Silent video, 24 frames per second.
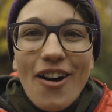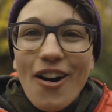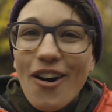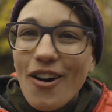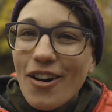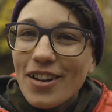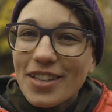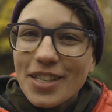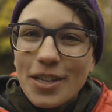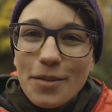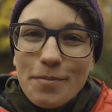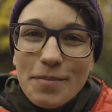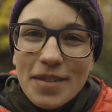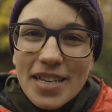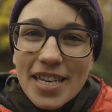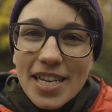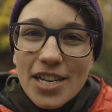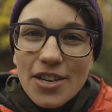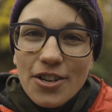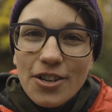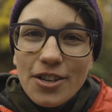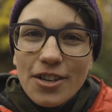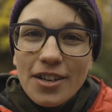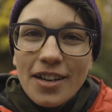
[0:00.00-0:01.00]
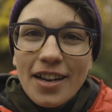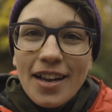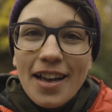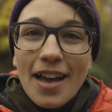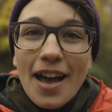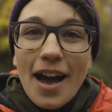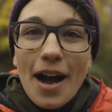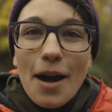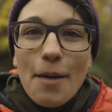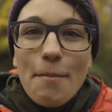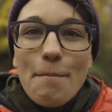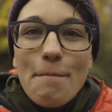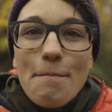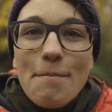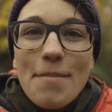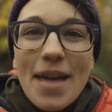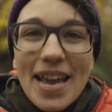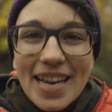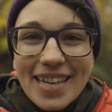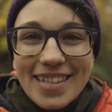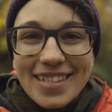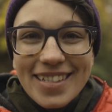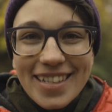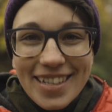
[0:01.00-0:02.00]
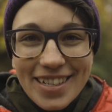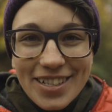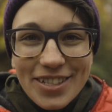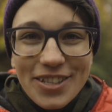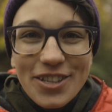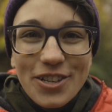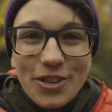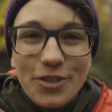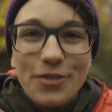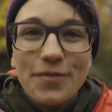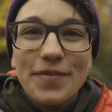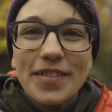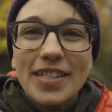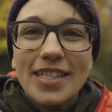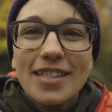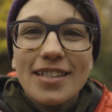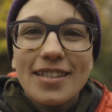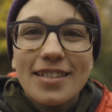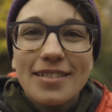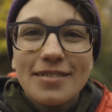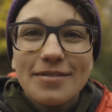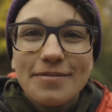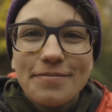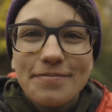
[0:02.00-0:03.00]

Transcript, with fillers: Awesome gear, amazing service.